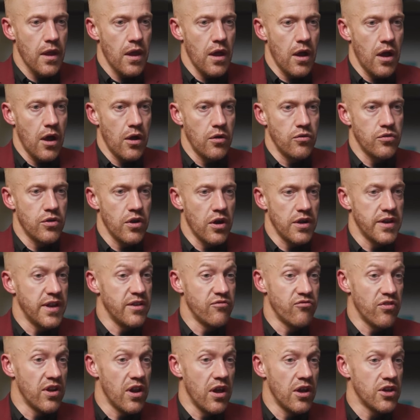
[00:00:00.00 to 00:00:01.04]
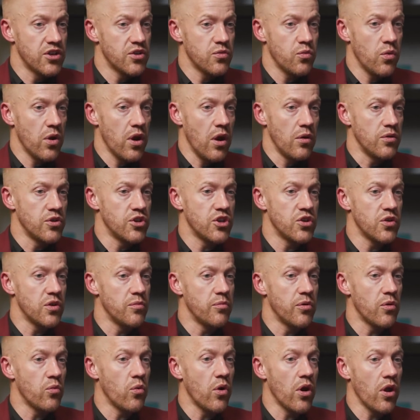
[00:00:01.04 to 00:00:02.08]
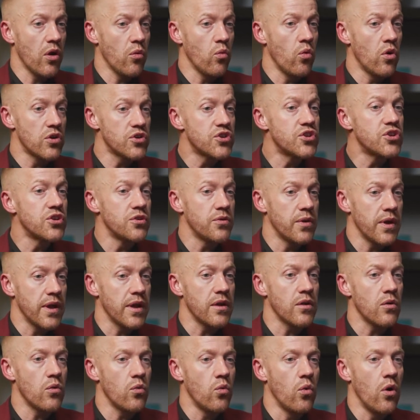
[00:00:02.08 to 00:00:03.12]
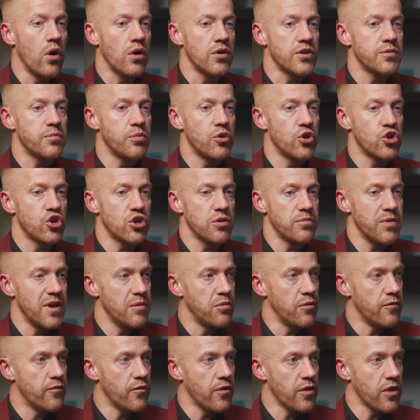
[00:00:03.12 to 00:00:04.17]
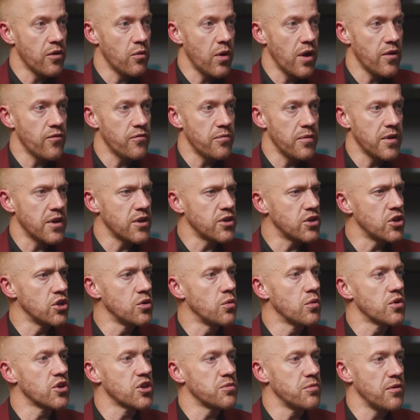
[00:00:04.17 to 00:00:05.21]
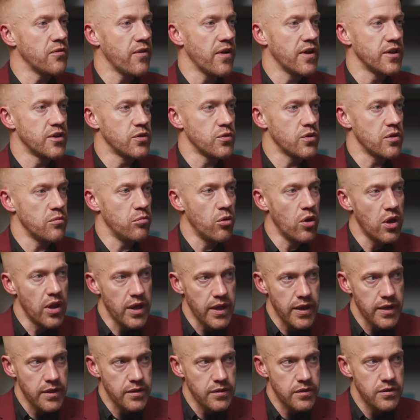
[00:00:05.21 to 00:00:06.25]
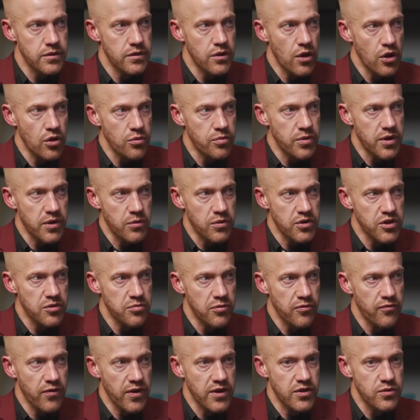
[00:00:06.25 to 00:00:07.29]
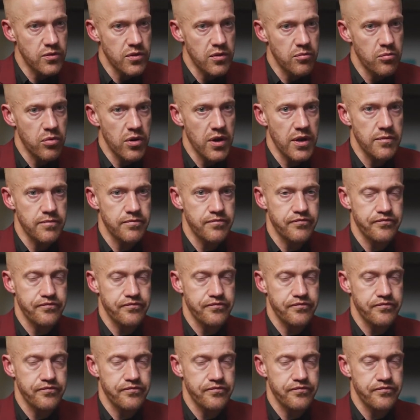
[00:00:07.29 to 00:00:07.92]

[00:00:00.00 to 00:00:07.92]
I didn't realise what I was doing, but what I was doing was pushing people further away from me, because who wants to be friends with a bully? Nobody wants to be friends with a bully.